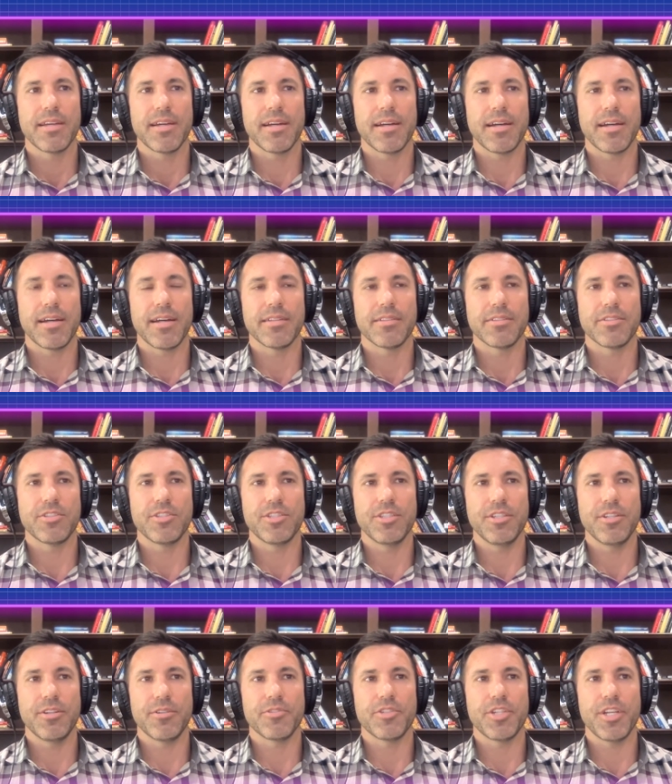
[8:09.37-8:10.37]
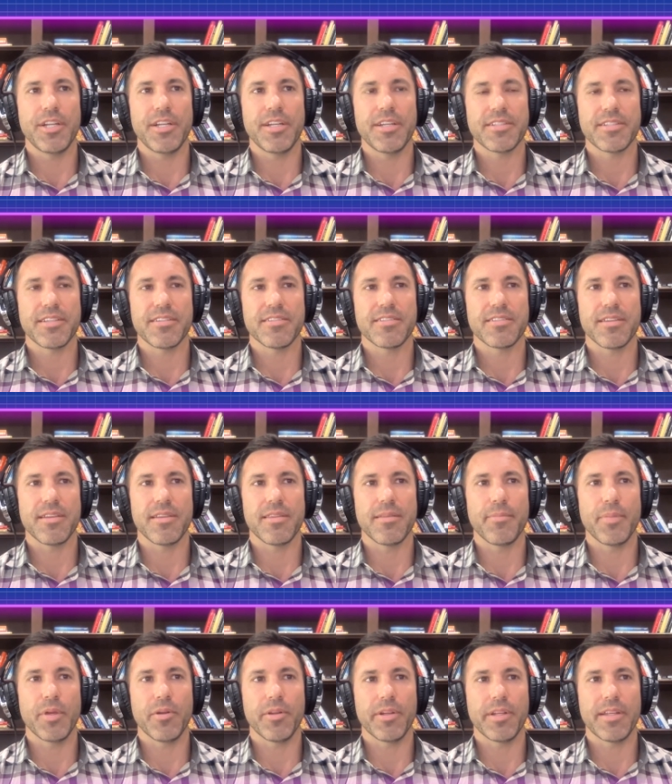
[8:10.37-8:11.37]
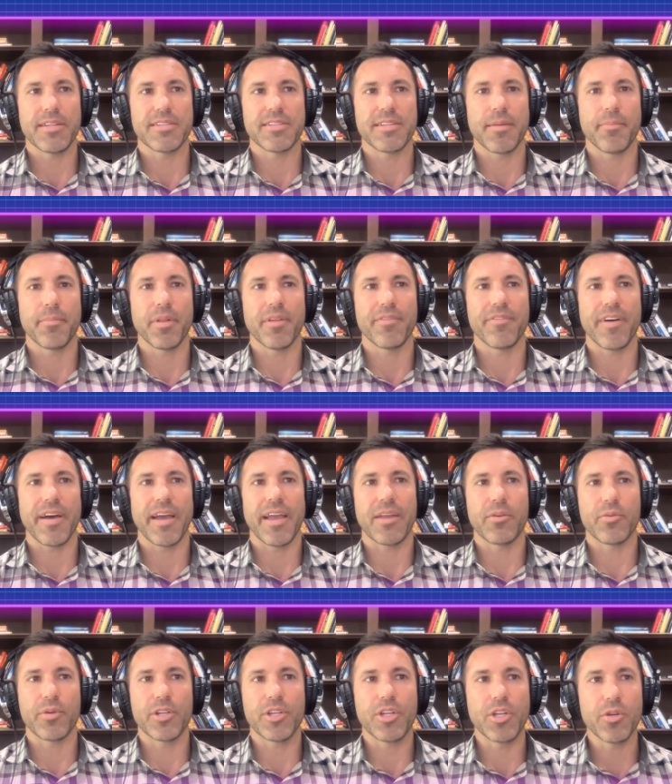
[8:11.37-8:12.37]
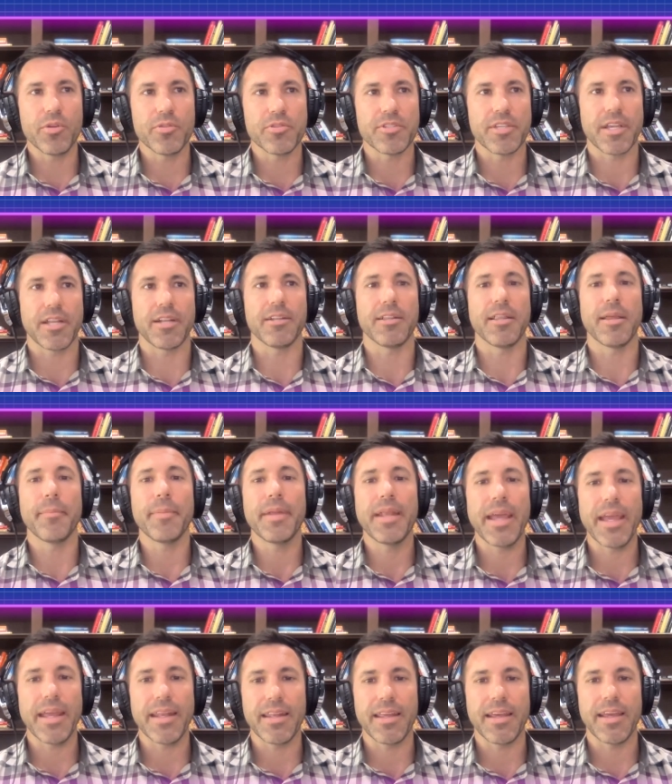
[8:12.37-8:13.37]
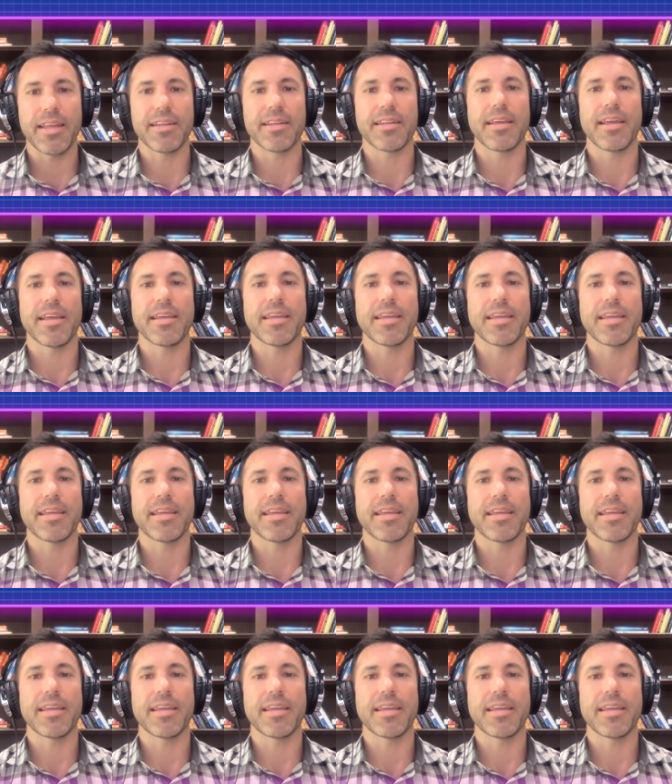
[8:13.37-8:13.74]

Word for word: uh, you know, genius is in the ability to simplify and reduce and eliminate and,